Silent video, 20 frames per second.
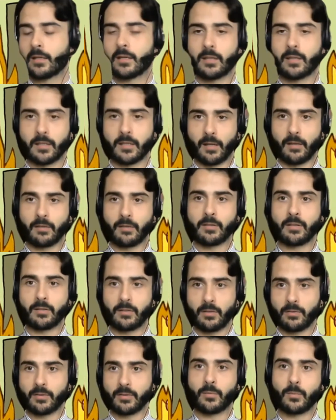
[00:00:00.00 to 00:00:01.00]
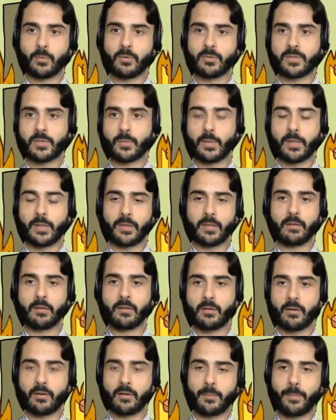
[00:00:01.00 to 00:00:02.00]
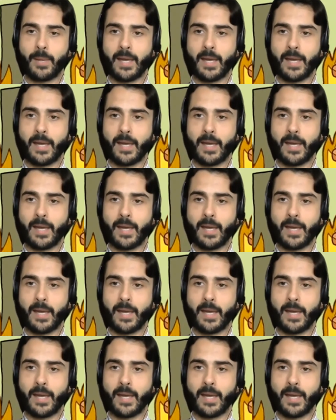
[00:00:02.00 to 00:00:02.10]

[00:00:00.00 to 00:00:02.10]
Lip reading: you know, you got your water with you, you got your